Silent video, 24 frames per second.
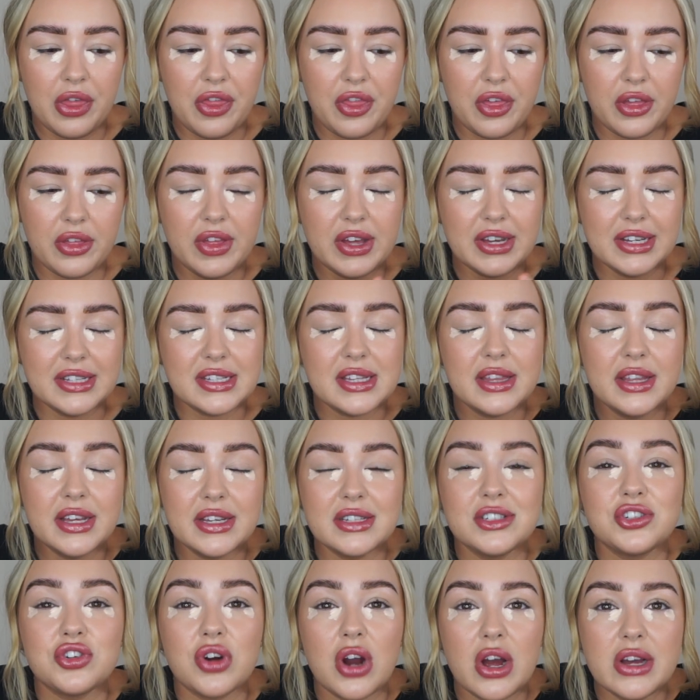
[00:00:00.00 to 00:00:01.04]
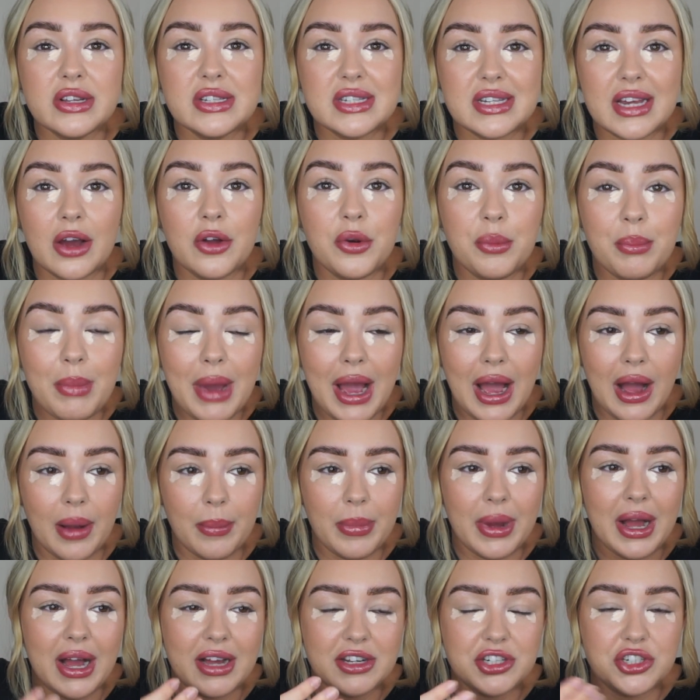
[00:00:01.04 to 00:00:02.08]
it dries down matte,
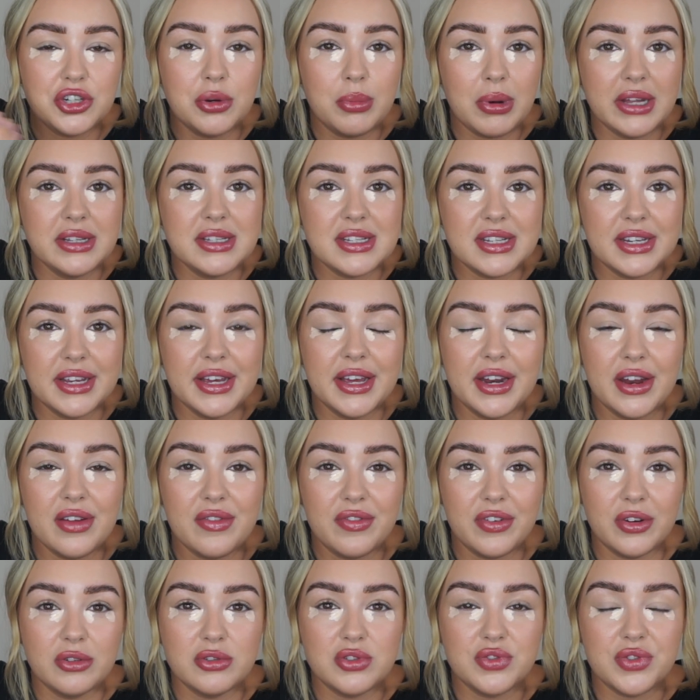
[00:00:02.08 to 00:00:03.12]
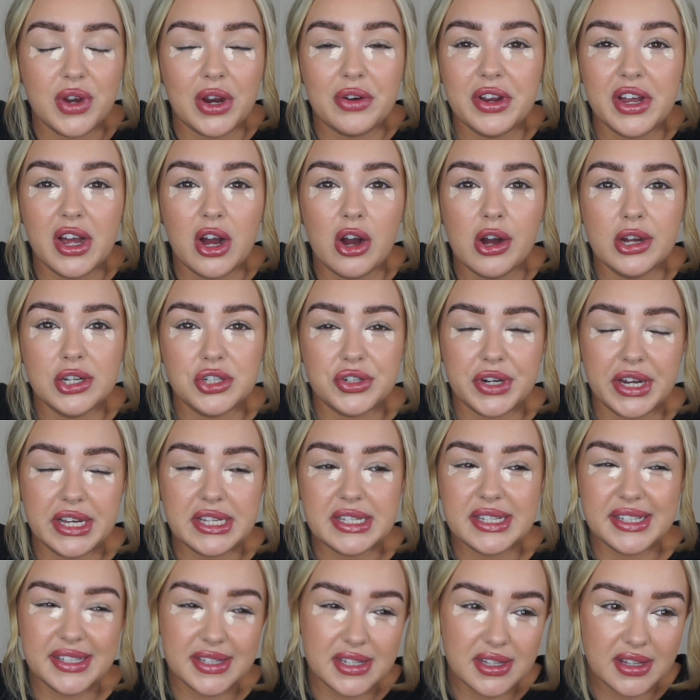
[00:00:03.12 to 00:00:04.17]
but as you're blending in, it feels very
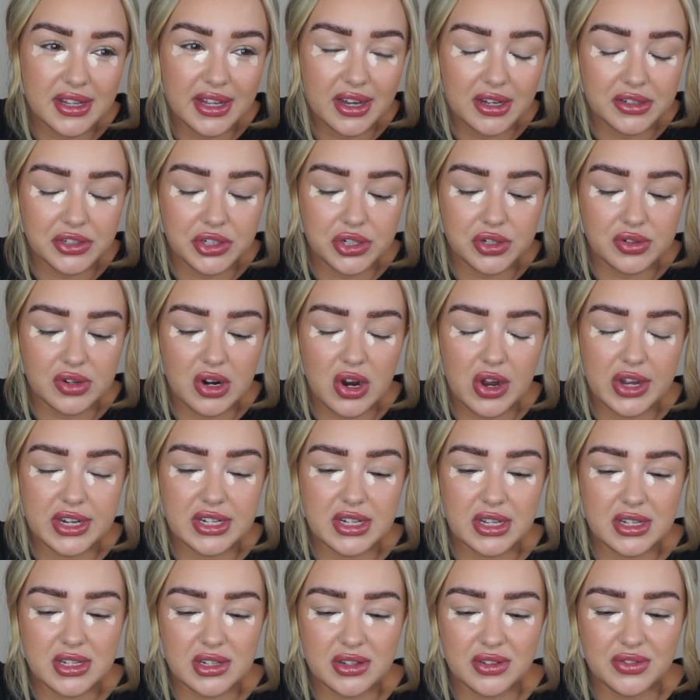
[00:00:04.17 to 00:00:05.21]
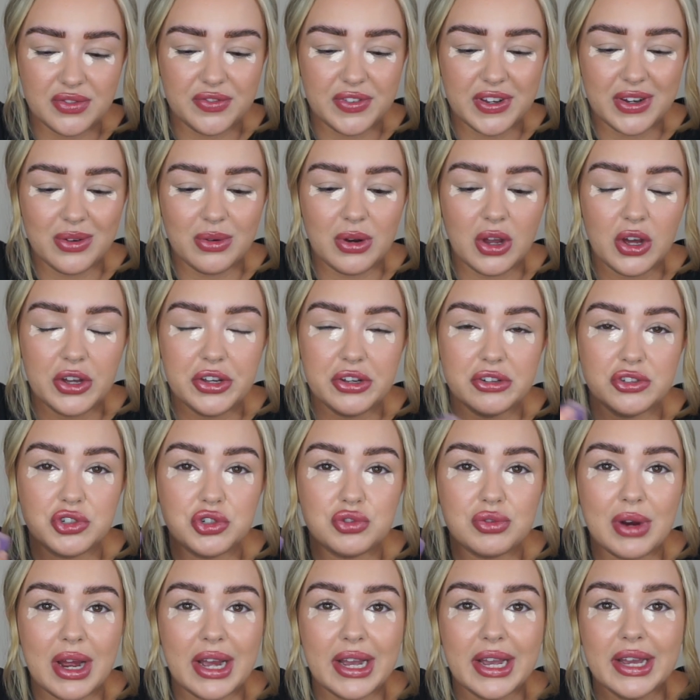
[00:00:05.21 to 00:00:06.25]
hydrating to the under eye. It doesn't feel like you're
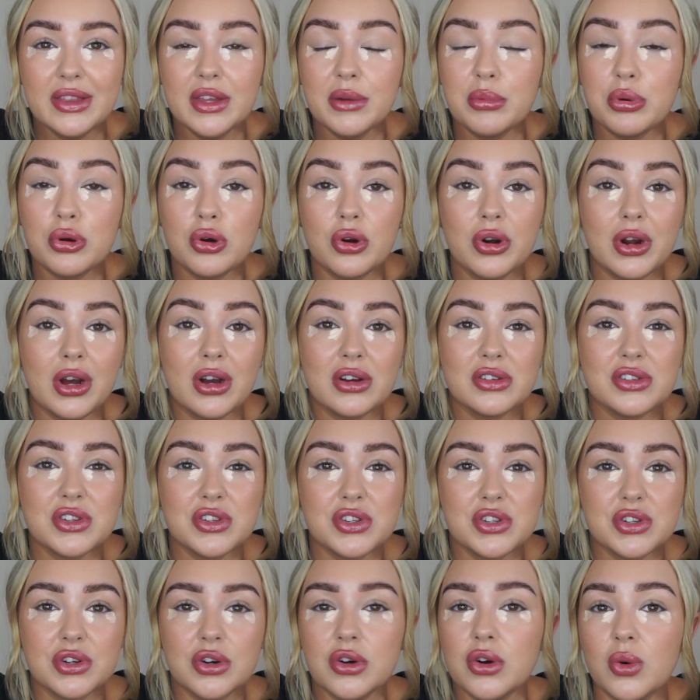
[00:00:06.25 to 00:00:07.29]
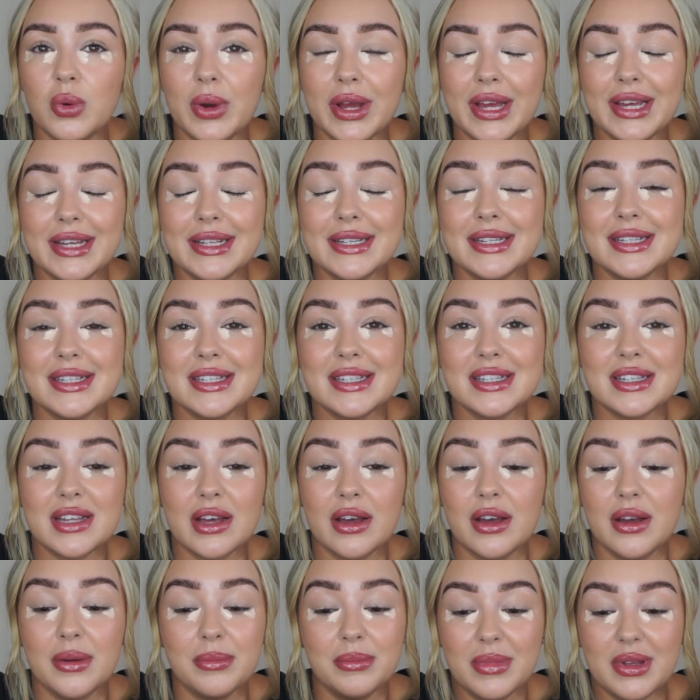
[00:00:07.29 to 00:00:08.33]
dragging the product at all. It's
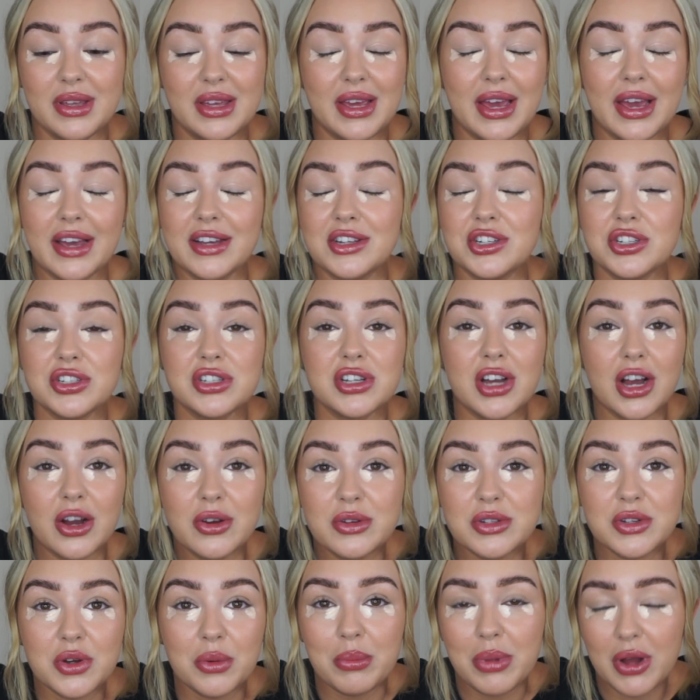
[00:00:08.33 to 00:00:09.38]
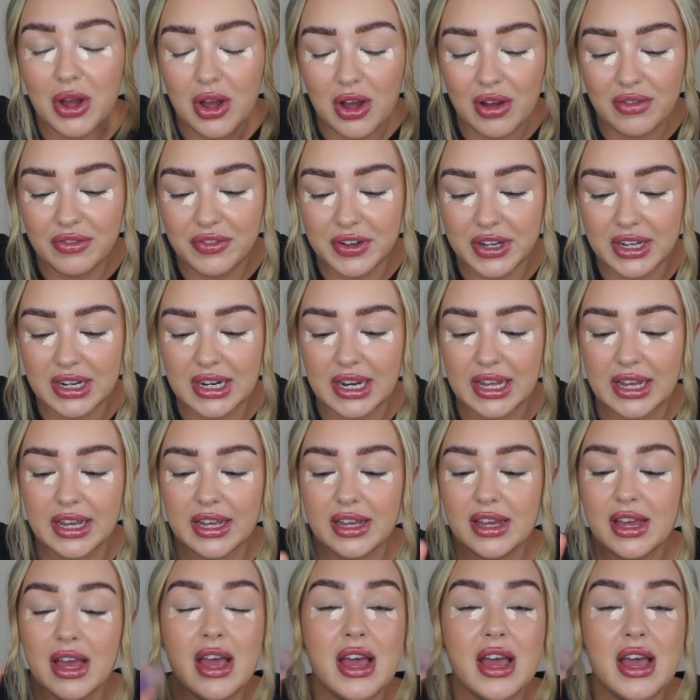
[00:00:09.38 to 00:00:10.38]
yeah, it just goes on perfectly,